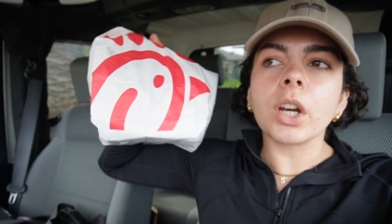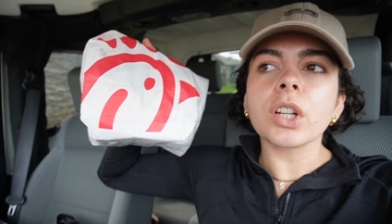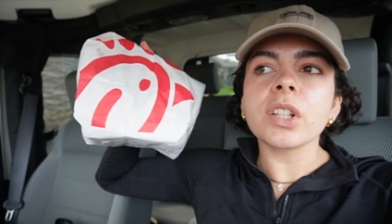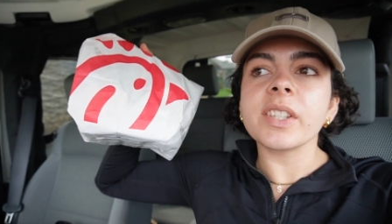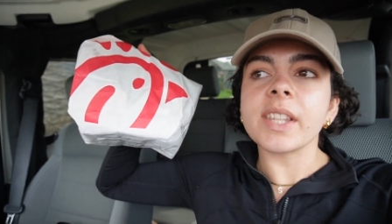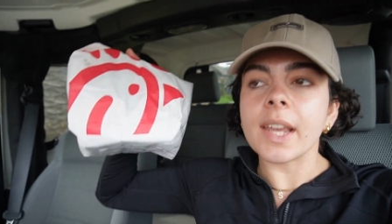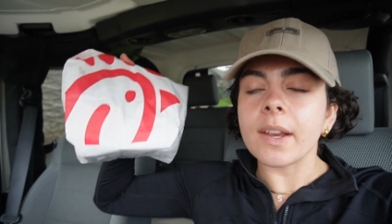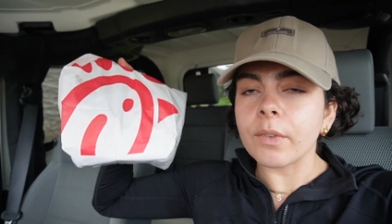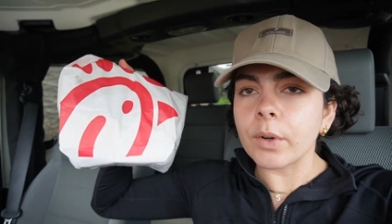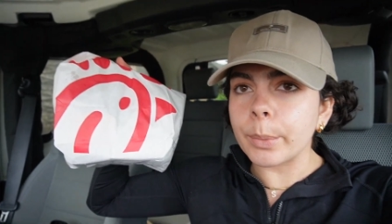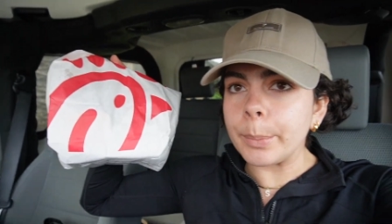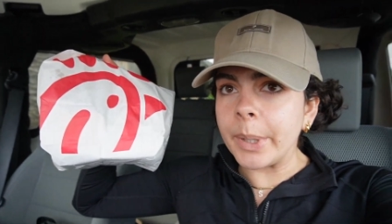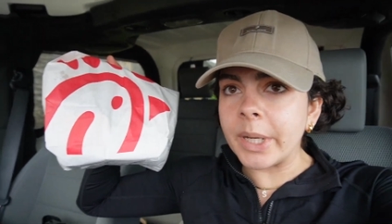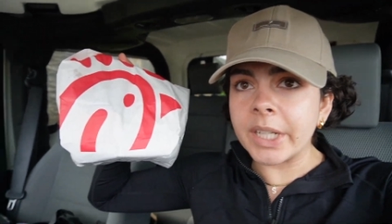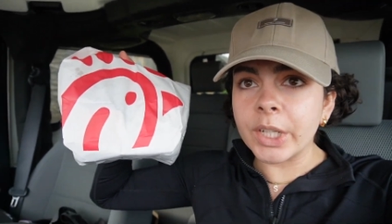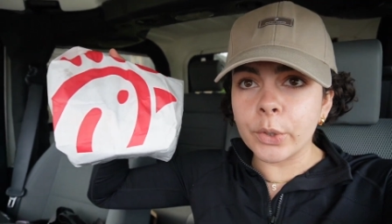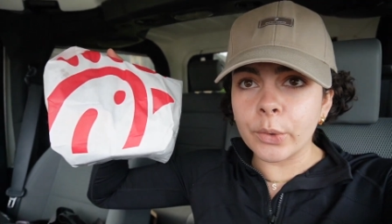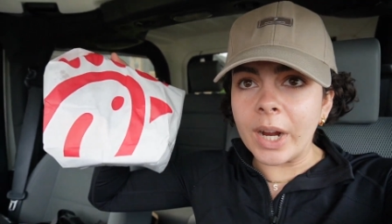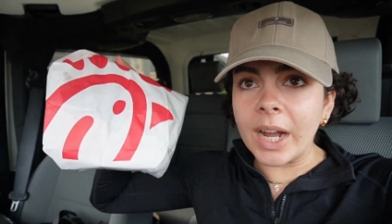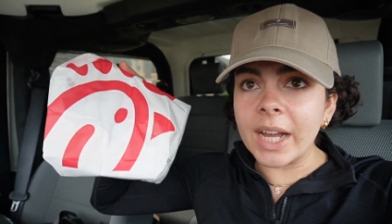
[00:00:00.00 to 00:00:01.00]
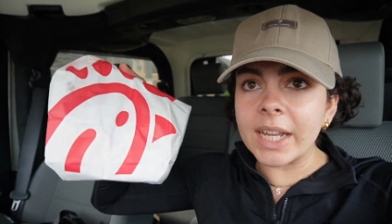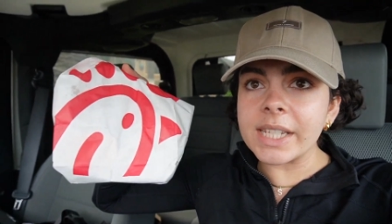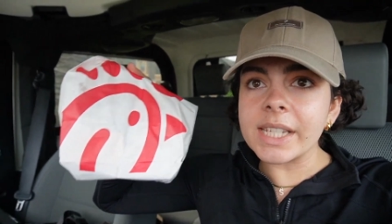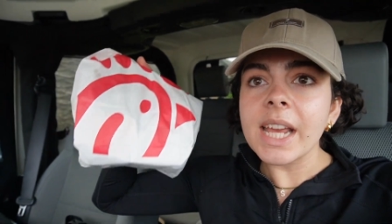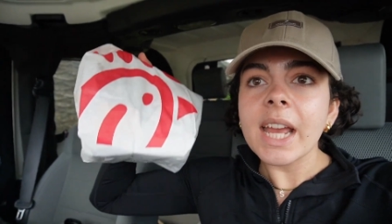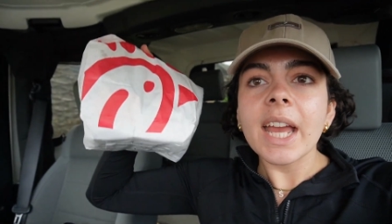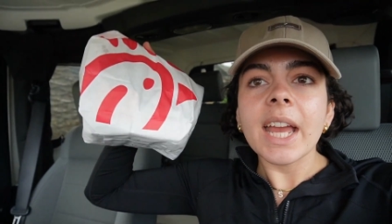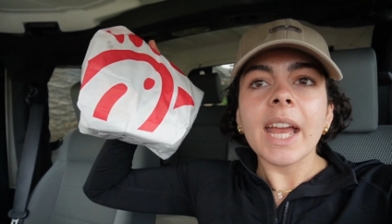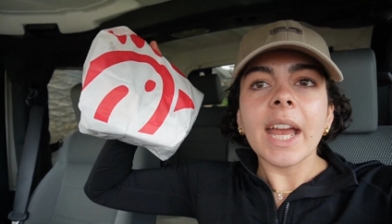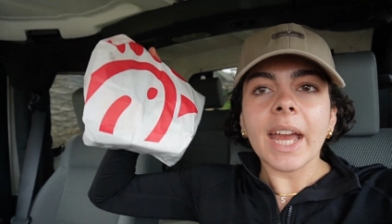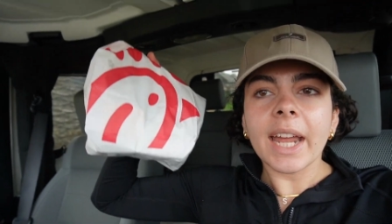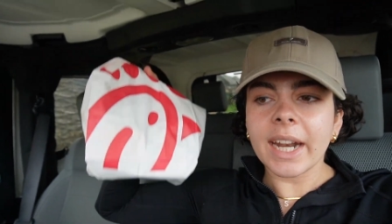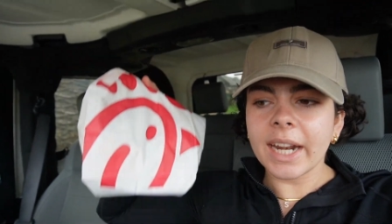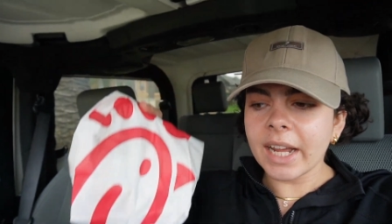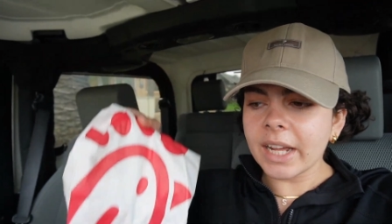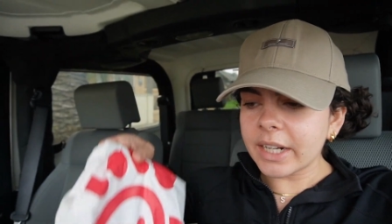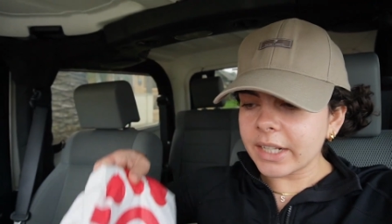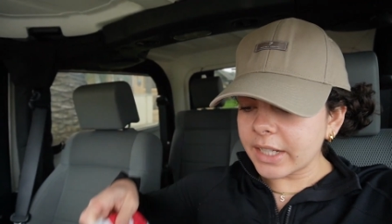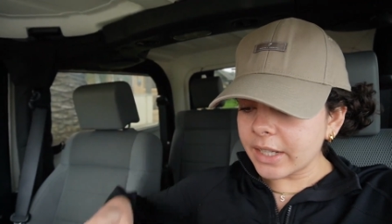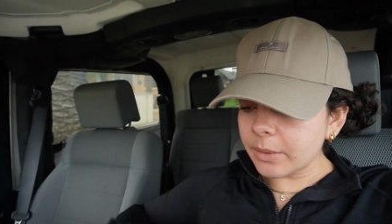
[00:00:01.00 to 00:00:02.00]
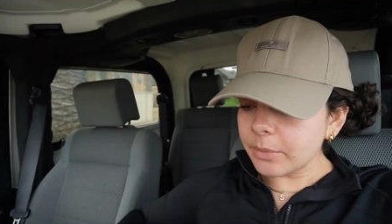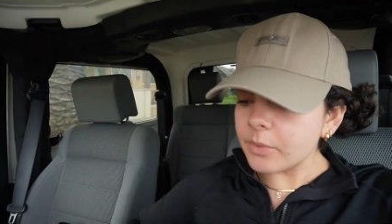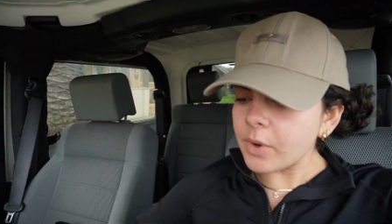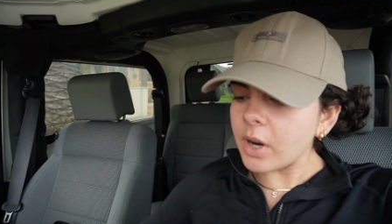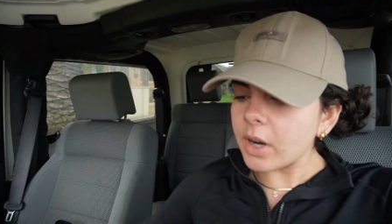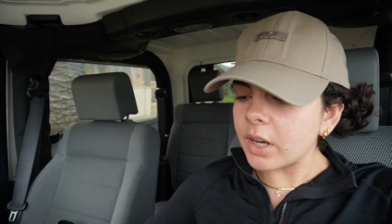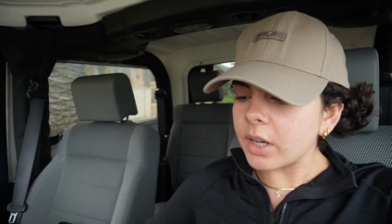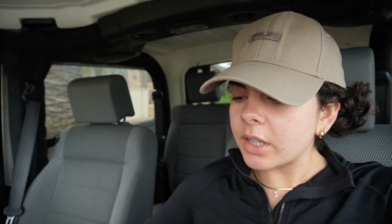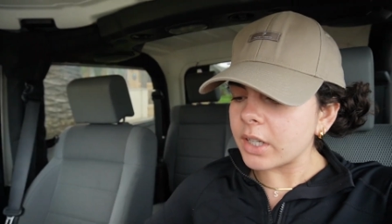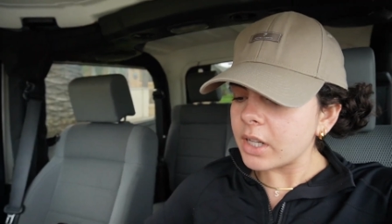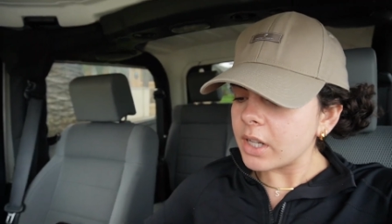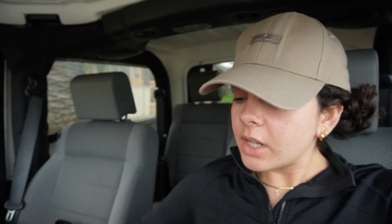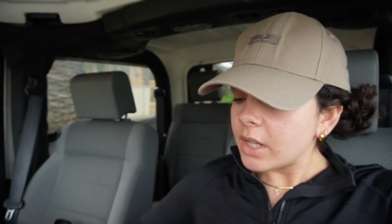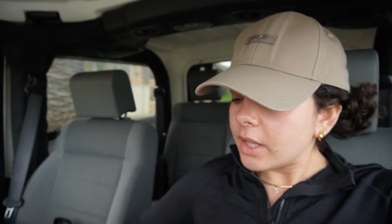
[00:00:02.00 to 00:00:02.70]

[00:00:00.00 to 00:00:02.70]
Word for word: our save our money grind and I had a gift card.